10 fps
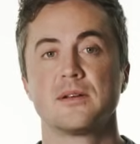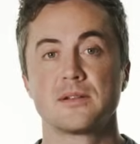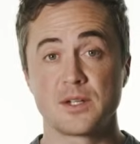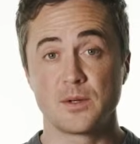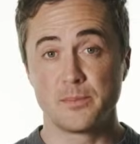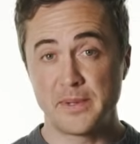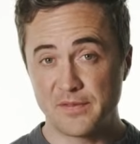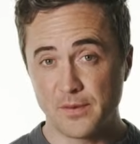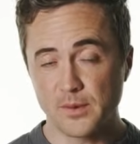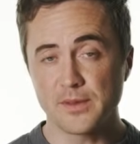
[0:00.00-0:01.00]
So
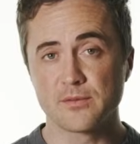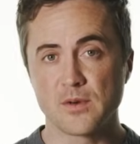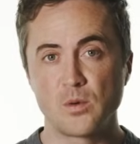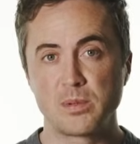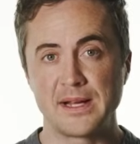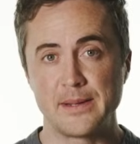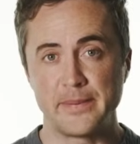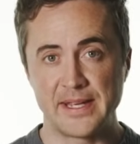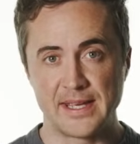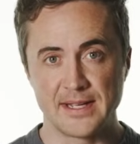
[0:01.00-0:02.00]
before the roleplay
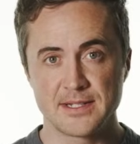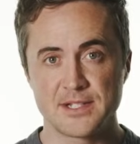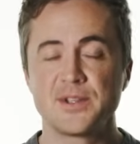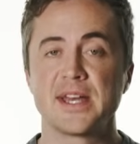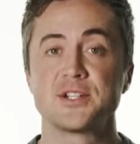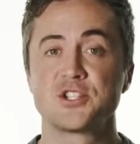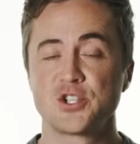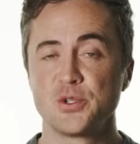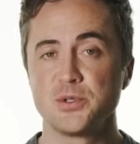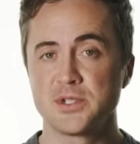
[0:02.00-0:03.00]
begins, you get
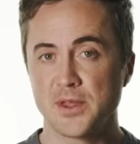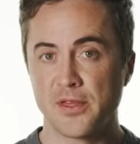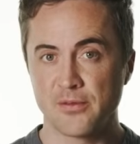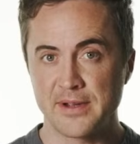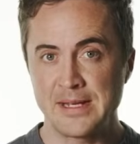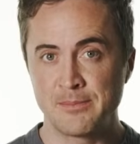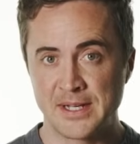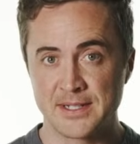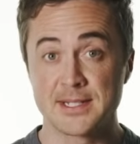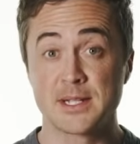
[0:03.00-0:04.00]
2 to 3
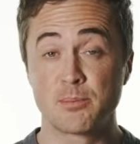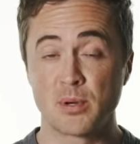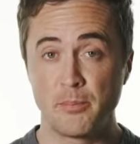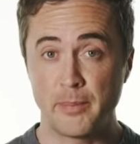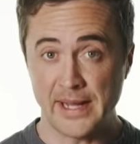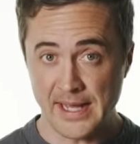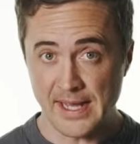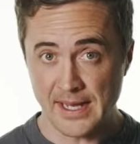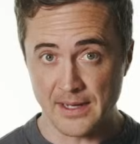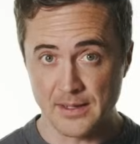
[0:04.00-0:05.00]
minutes to
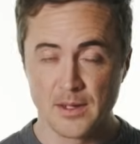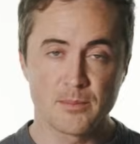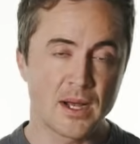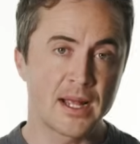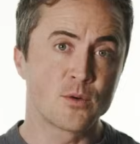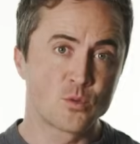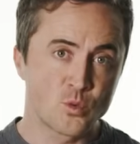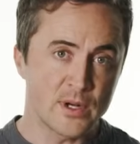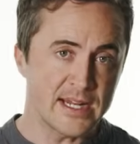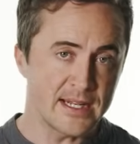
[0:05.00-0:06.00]
prepare by
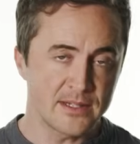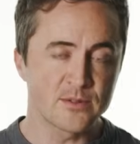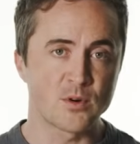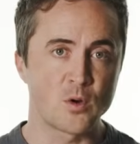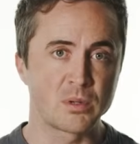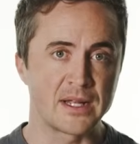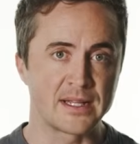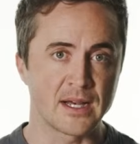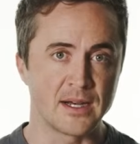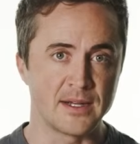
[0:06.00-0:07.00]
reading the roleplay
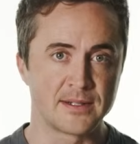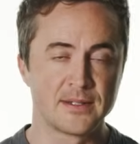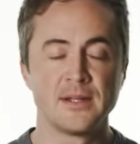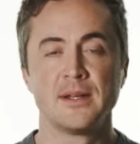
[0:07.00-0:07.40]
card.